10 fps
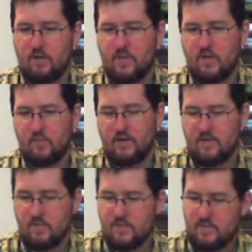Pick a player, they
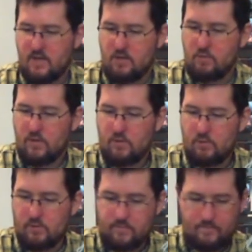must pay you 1
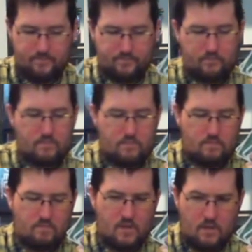gold.
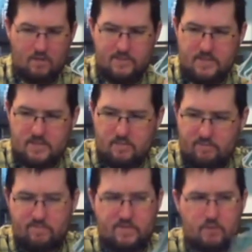Obviously that's coming
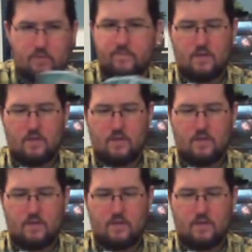from Fiona.